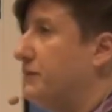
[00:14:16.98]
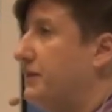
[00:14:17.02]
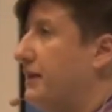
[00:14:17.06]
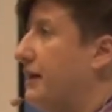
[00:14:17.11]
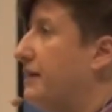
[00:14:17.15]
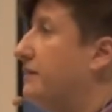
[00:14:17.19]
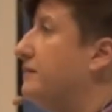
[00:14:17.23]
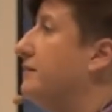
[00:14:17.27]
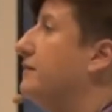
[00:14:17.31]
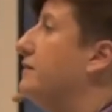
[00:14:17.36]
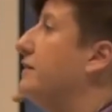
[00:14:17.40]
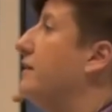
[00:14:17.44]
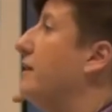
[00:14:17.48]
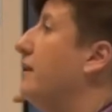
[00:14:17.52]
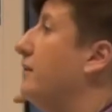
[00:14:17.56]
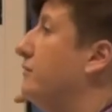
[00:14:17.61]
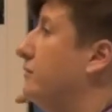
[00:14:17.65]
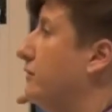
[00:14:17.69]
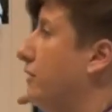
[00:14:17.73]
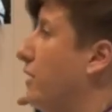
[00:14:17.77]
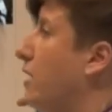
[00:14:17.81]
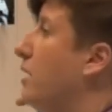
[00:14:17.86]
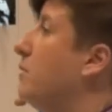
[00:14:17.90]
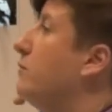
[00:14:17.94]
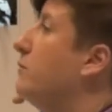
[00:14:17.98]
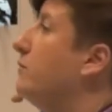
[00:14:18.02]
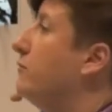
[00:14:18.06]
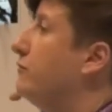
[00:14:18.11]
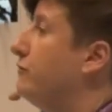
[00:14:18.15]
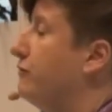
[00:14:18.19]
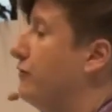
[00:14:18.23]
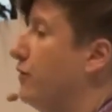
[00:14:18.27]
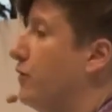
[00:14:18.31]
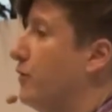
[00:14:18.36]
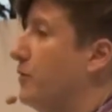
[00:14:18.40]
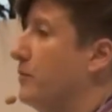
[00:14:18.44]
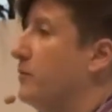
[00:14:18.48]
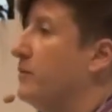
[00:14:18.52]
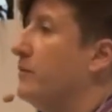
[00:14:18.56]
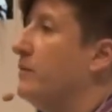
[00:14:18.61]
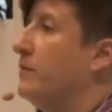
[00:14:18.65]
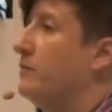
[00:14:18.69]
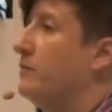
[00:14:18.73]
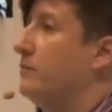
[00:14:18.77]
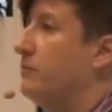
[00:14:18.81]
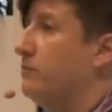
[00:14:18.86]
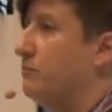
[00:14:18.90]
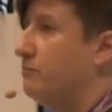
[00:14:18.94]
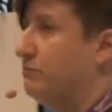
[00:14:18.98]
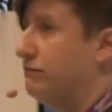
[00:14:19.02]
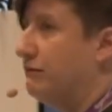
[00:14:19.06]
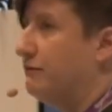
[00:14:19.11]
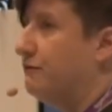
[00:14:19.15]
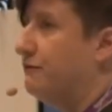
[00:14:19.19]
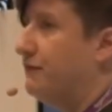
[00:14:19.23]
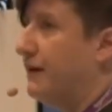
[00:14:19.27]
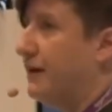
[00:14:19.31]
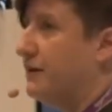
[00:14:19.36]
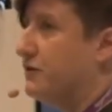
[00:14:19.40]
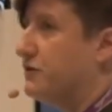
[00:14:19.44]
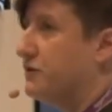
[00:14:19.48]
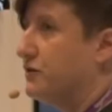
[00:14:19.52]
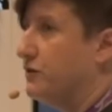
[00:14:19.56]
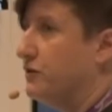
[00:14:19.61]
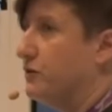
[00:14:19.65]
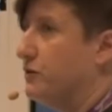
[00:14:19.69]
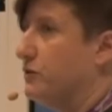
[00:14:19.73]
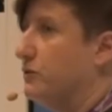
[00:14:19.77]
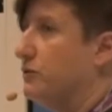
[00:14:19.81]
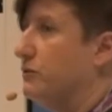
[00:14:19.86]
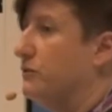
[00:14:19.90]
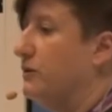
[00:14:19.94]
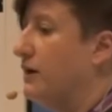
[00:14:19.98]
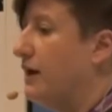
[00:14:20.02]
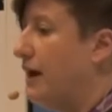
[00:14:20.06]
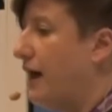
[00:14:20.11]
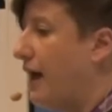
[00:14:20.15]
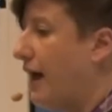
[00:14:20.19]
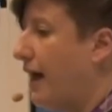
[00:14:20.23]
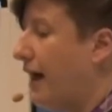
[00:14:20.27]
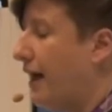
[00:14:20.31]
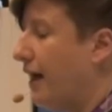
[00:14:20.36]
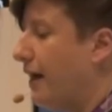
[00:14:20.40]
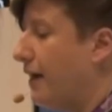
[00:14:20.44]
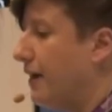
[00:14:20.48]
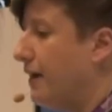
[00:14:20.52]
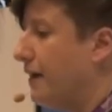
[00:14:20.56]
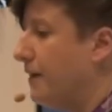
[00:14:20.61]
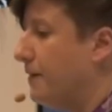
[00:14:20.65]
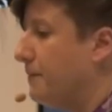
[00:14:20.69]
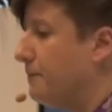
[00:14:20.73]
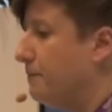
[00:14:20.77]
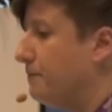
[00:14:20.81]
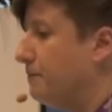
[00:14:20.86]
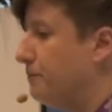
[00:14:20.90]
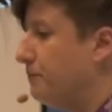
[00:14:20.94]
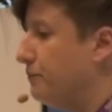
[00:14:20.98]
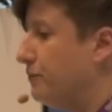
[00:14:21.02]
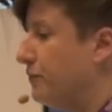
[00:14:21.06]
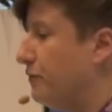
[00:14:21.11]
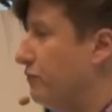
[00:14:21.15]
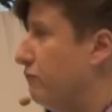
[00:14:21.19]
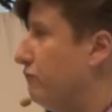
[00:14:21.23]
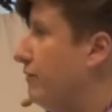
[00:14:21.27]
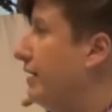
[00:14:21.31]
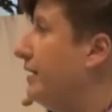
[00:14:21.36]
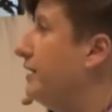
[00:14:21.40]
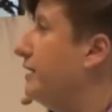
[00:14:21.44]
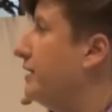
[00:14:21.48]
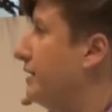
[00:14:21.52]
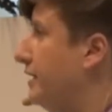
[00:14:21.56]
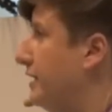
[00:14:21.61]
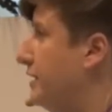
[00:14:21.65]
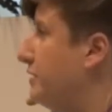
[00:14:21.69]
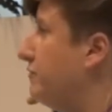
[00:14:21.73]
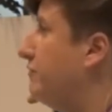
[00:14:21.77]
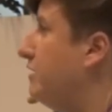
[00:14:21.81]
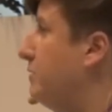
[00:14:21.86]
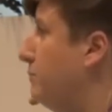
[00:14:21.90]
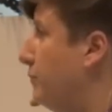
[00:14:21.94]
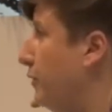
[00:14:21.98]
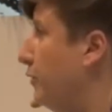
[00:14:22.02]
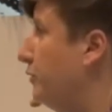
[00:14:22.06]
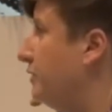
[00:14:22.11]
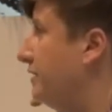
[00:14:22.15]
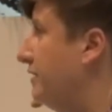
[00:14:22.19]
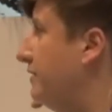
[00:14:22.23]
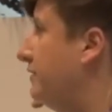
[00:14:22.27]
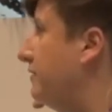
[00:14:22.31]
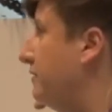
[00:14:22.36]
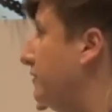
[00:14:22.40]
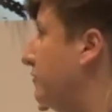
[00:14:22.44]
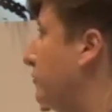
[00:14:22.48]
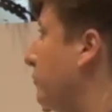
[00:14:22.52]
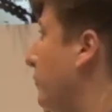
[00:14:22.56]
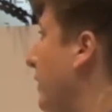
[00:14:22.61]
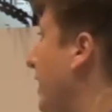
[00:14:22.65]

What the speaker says: data that has come from professional regulatory bodies as